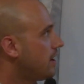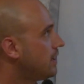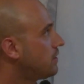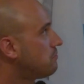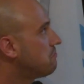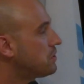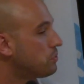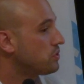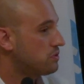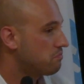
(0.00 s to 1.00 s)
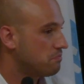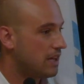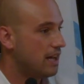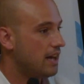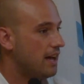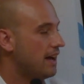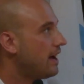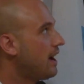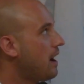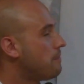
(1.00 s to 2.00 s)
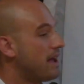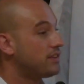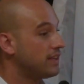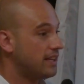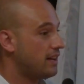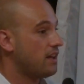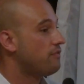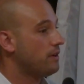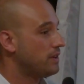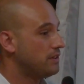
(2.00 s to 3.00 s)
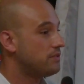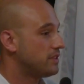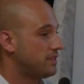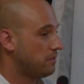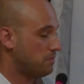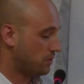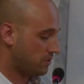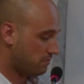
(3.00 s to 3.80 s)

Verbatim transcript: it it was uh, a metric that I found interesting because